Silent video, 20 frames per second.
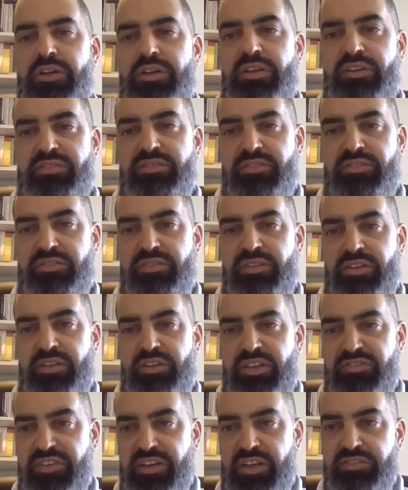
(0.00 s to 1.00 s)
is
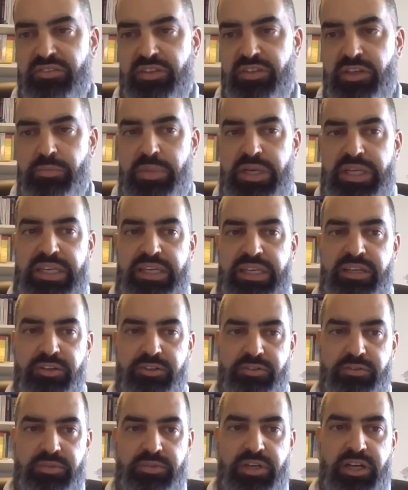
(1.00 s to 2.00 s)
significantly
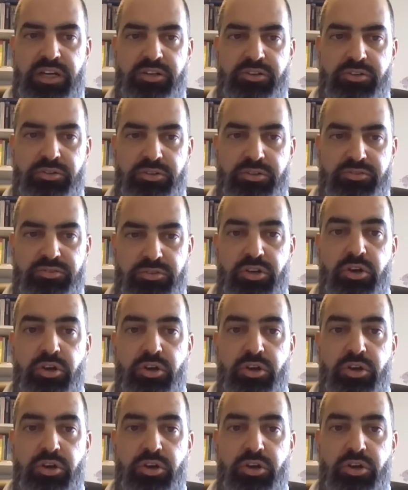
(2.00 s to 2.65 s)
bleaker across